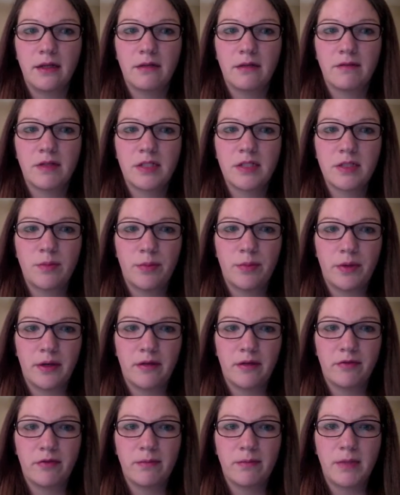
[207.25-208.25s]
of the debris
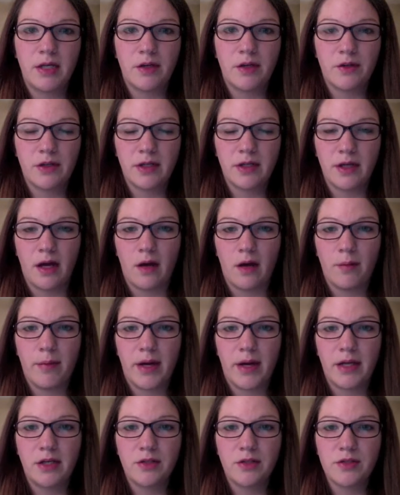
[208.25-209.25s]
from the ear canal by
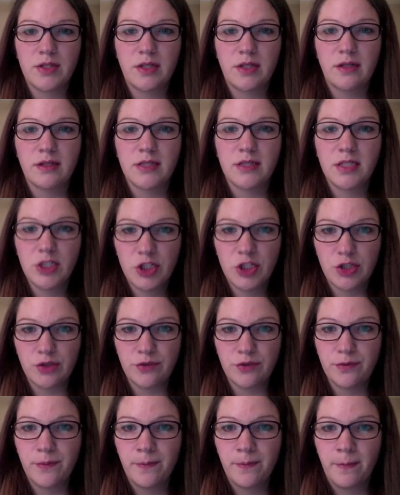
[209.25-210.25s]
using a tissue